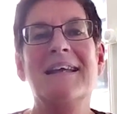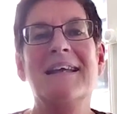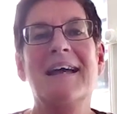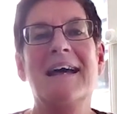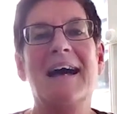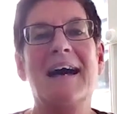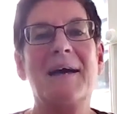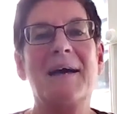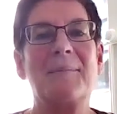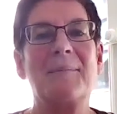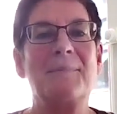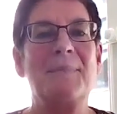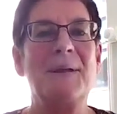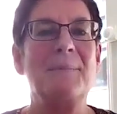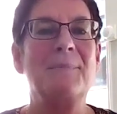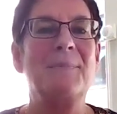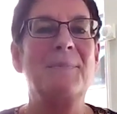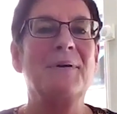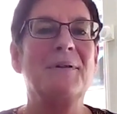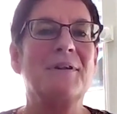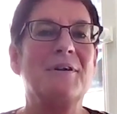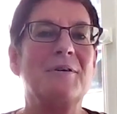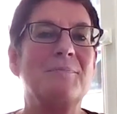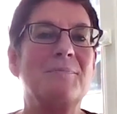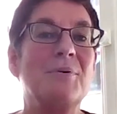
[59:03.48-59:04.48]
Yeah. And
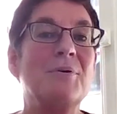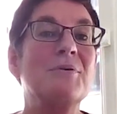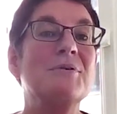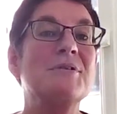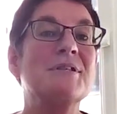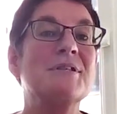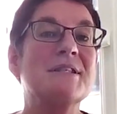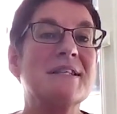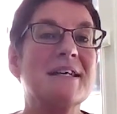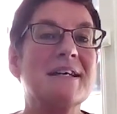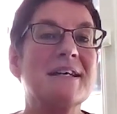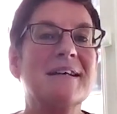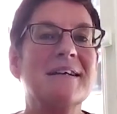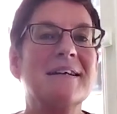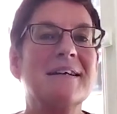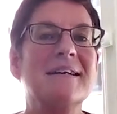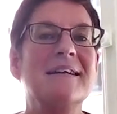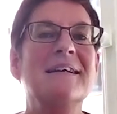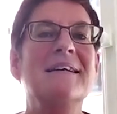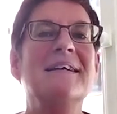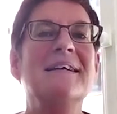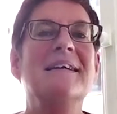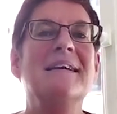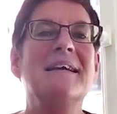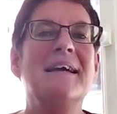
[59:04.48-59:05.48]
people are posting